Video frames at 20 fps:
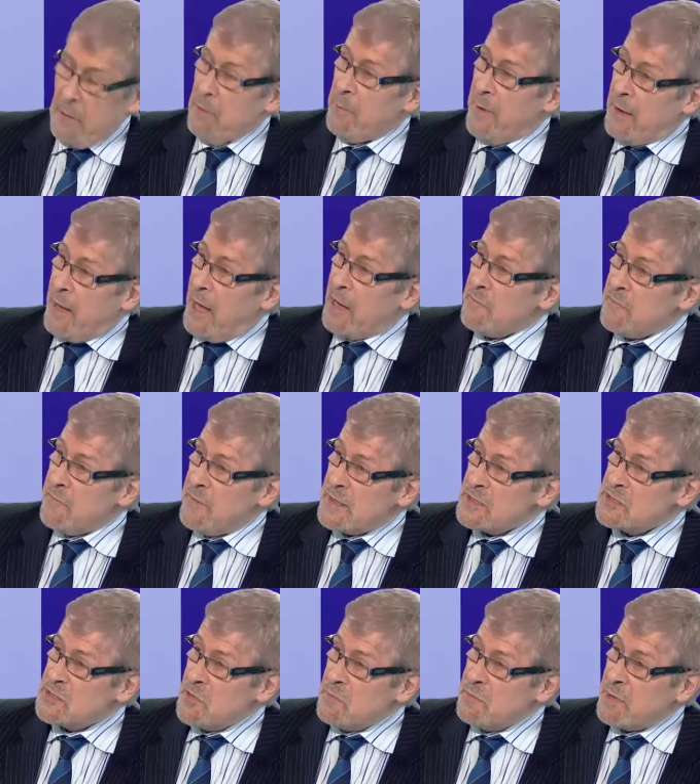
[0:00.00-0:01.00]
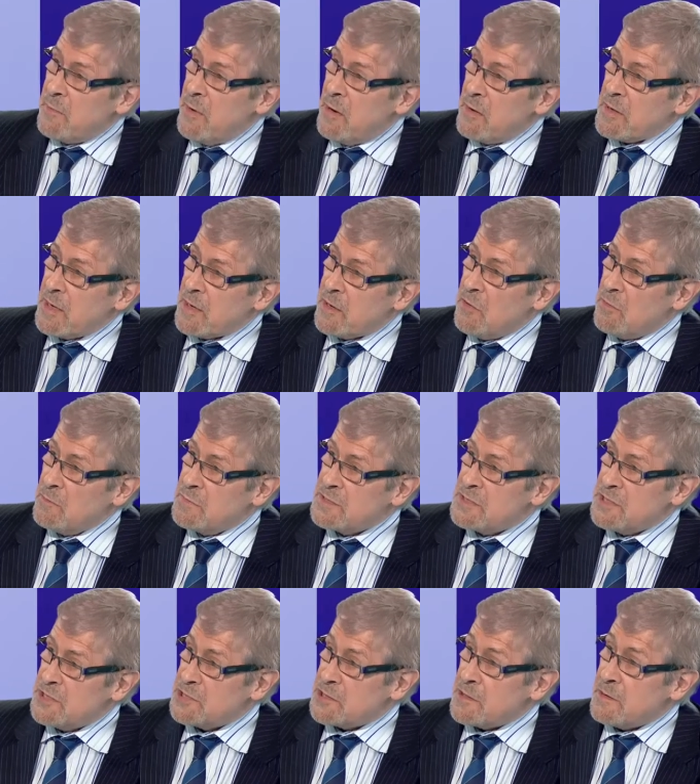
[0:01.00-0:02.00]
how about unfair supermarket
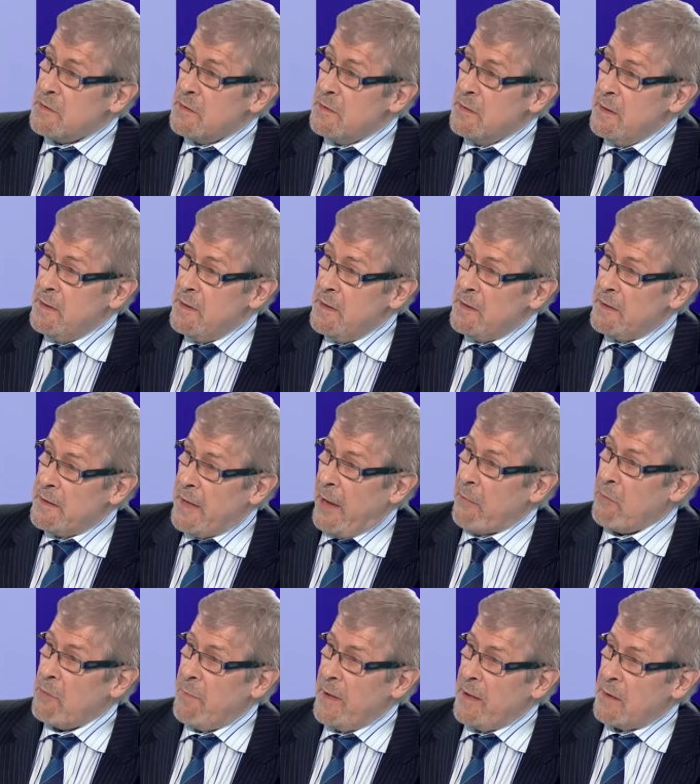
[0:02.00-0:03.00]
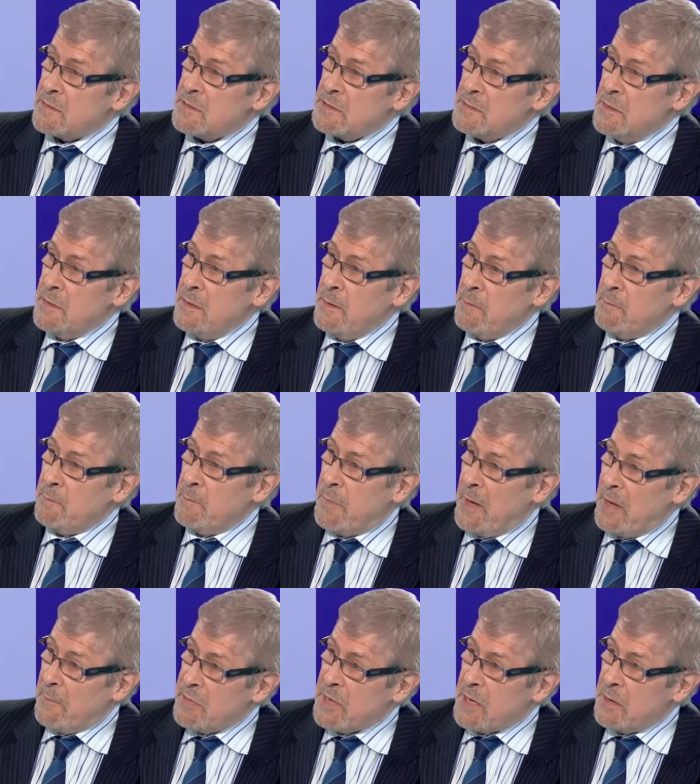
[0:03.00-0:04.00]
competition? How about
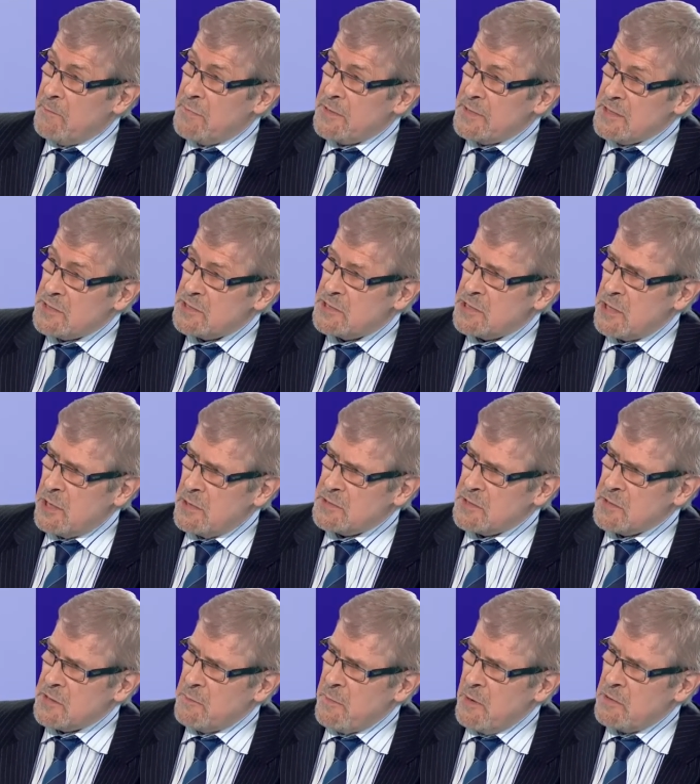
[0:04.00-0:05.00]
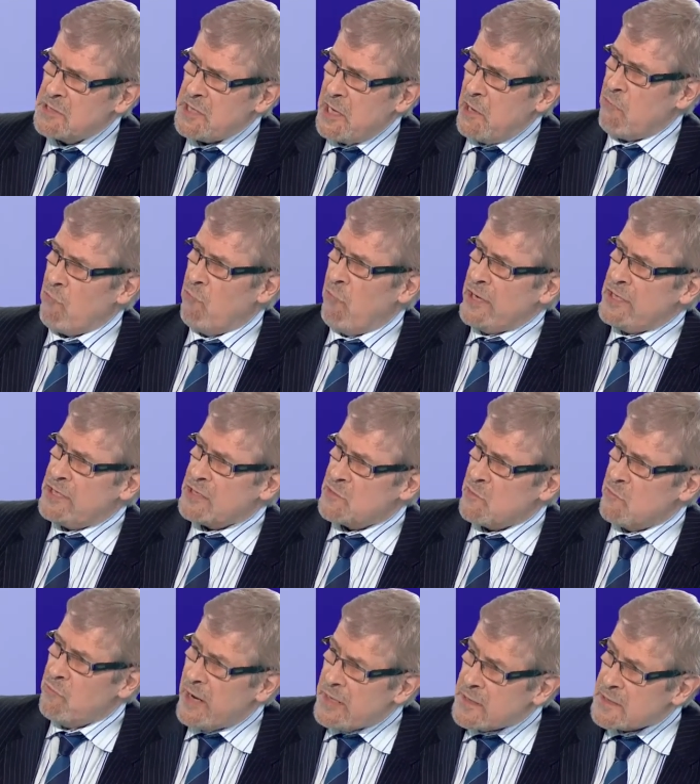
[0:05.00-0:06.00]
pub companies charging the most outrageous
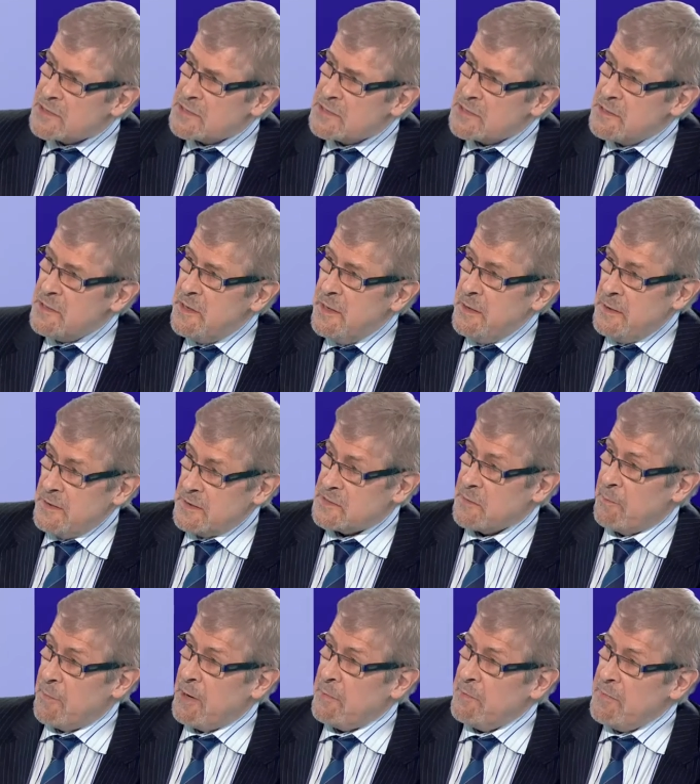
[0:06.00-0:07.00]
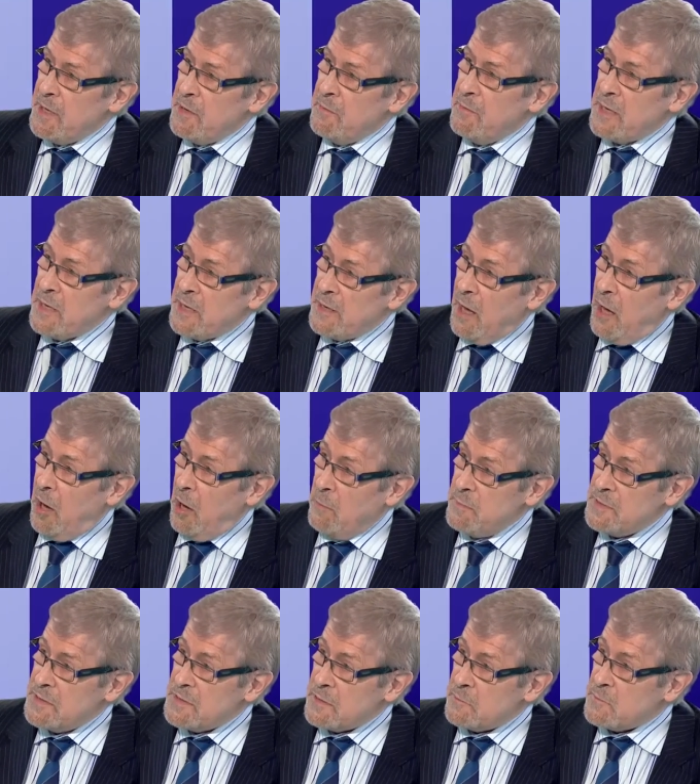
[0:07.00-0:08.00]
rents? There's a pub near me in
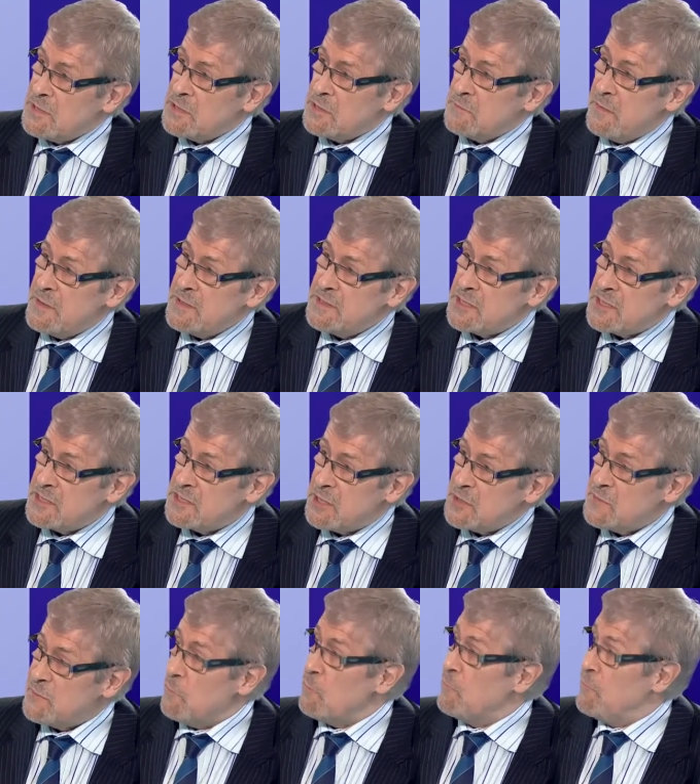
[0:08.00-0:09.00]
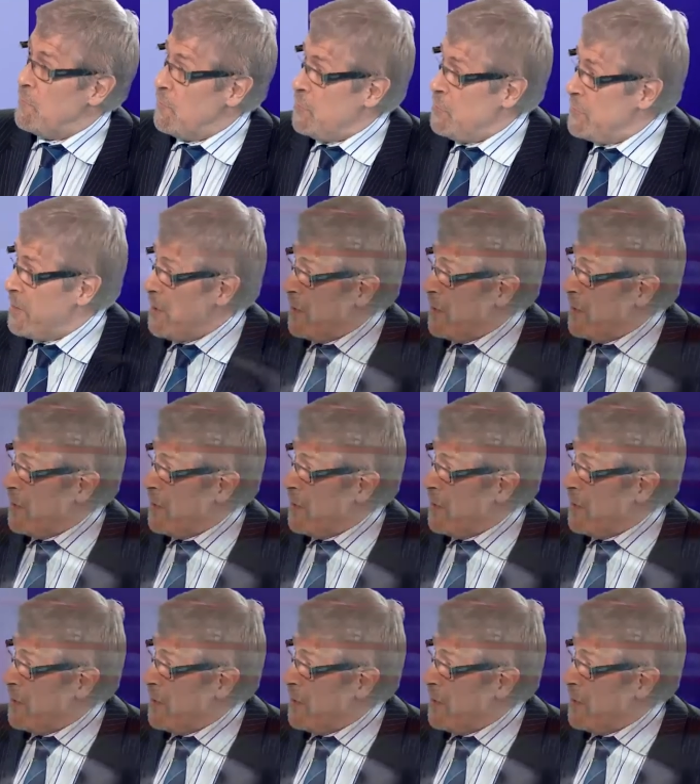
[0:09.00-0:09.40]
Harpenden, which is a very successful food